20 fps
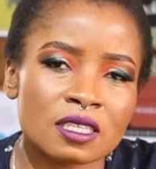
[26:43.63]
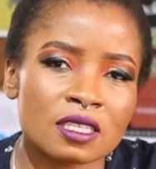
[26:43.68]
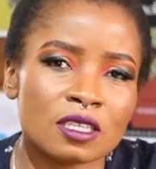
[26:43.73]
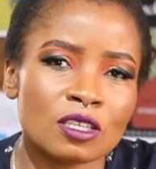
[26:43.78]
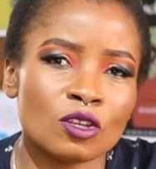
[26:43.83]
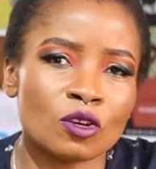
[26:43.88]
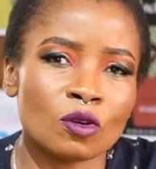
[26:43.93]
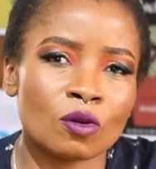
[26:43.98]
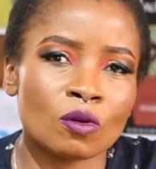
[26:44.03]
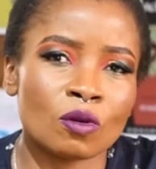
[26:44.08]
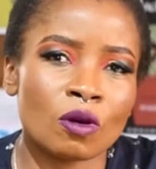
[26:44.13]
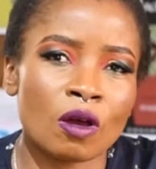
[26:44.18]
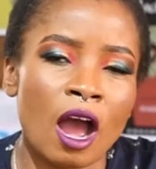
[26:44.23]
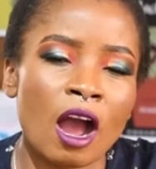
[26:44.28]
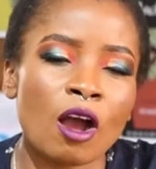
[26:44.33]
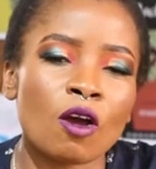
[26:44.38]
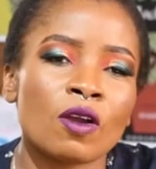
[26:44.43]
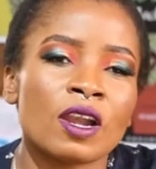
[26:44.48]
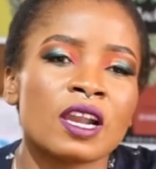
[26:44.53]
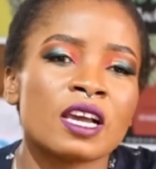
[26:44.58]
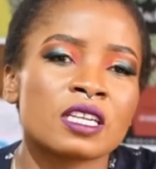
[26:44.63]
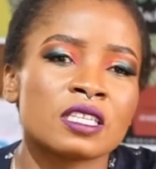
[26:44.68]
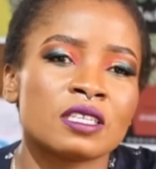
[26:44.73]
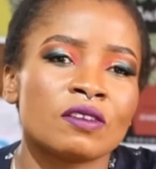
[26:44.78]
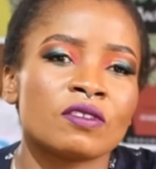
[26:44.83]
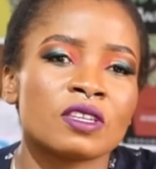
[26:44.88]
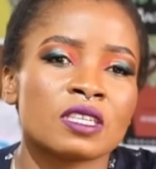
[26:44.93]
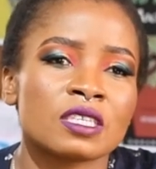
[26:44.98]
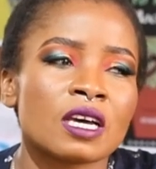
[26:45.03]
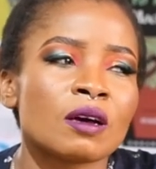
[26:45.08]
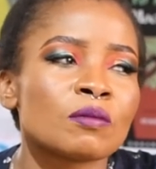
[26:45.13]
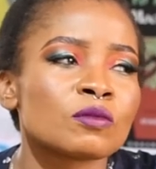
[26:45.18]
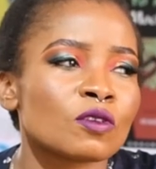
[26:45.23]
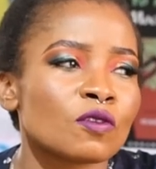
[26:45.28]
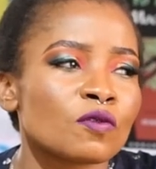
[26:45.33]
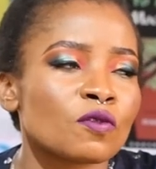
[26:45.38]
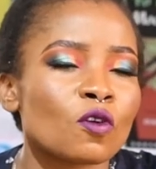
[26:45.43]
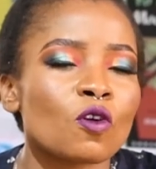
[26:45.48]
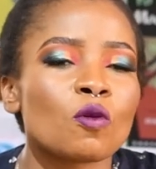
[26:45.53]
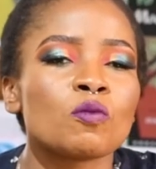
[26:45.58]
you know, a collective in terms
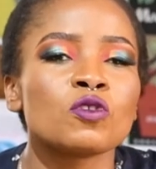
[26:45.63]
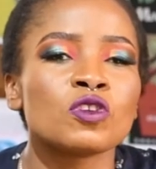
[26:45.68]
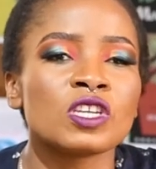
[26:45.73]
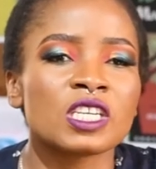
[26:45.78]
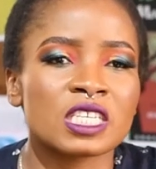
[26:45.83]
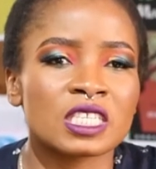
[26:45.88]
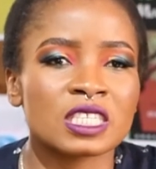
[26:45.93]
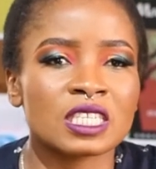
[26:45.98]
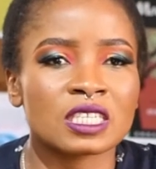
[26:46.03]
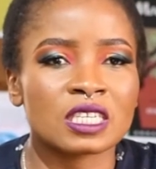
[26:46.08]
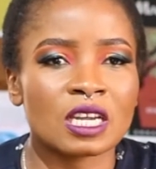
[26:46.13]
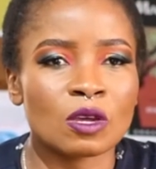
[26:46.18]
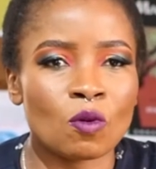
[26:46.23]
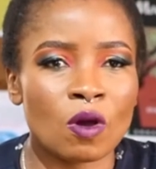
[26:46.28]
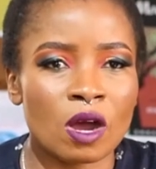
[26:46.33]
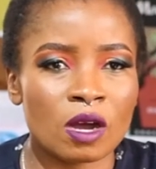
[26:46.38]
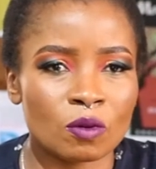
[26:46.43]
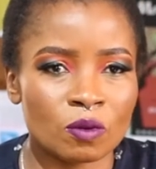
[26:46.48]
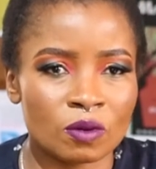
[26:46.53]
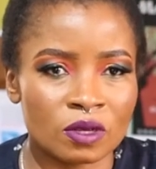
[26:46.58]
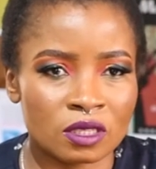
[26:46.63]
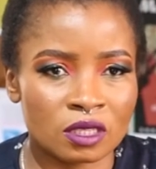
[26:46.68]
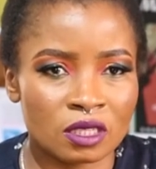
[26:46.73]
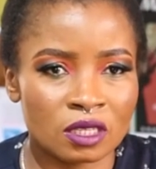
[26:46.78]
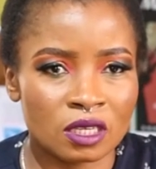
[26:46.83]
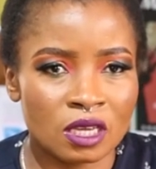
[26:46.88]
of communities that I work with.